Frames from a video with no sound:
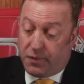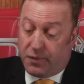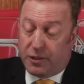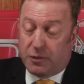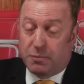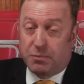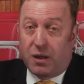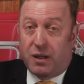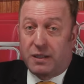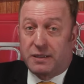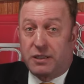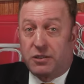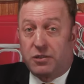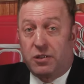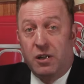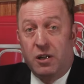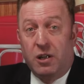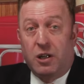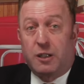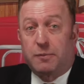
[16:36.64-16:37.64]
Their
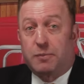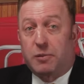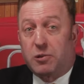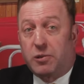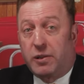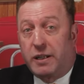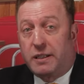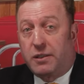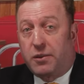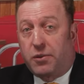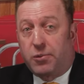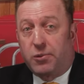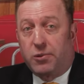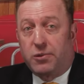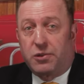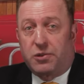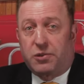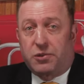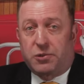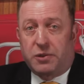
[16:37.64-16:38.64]
bodies are paraded
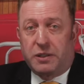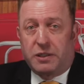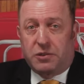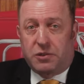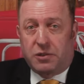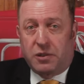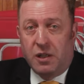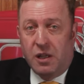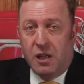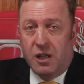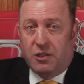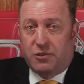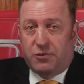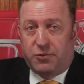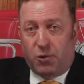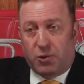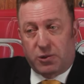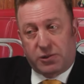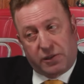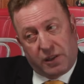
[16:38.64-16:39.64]
through the streets.
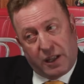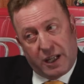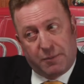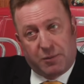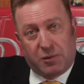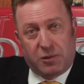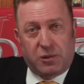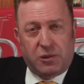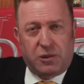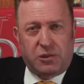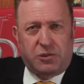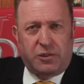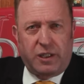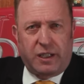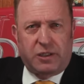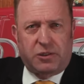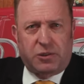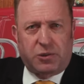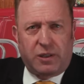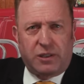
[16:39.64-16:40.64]
Forced laborers
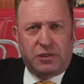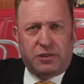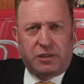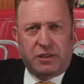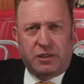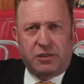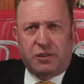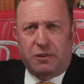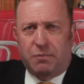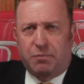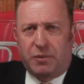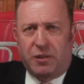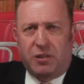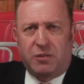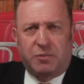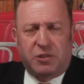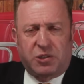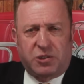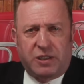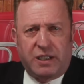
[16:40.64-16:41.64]
dig trenches and
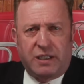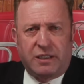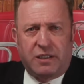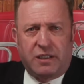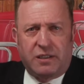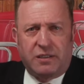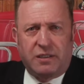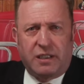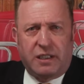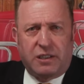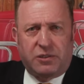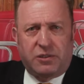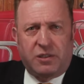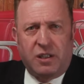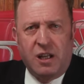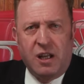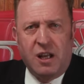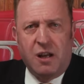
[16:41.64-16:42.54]
build machine gun nests,